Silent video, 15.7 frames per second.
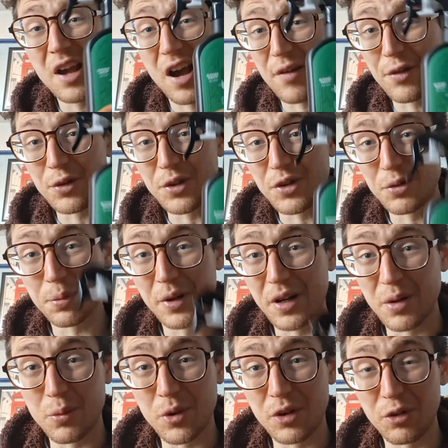I've only sprayed
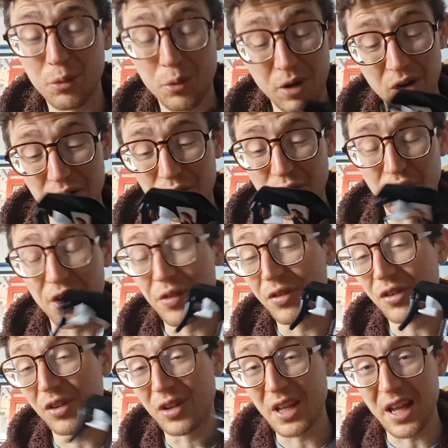it once when it arrives,
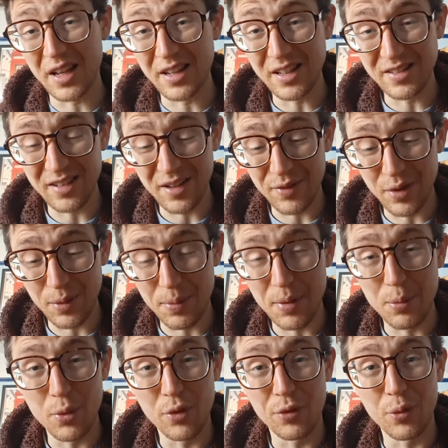so yeah, I need to give it a bit
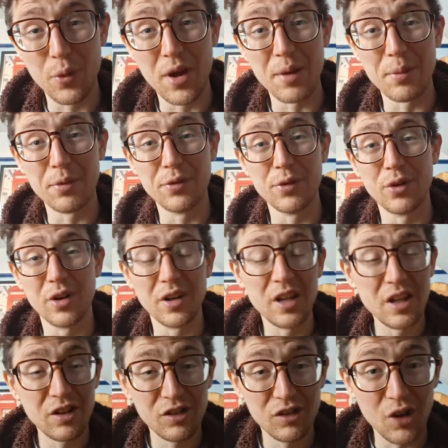more of a wear before I
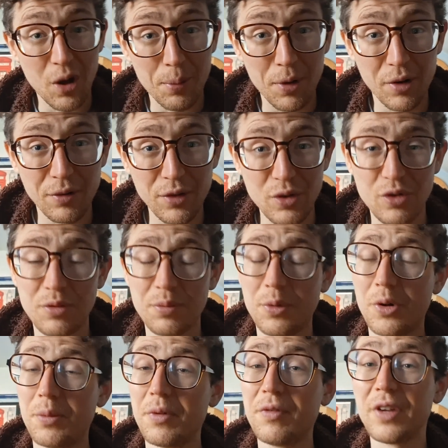start my review
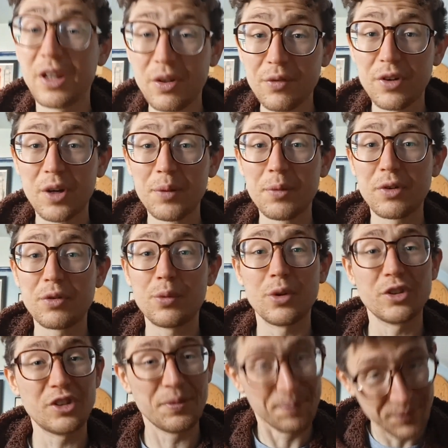tomorrow. But thank you very much for
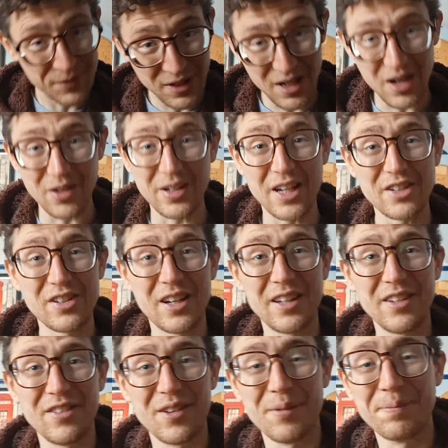watching. I'll catch you
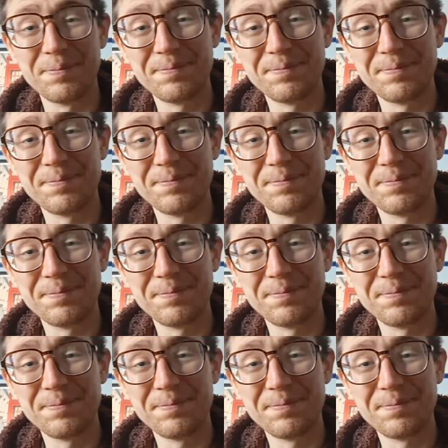later.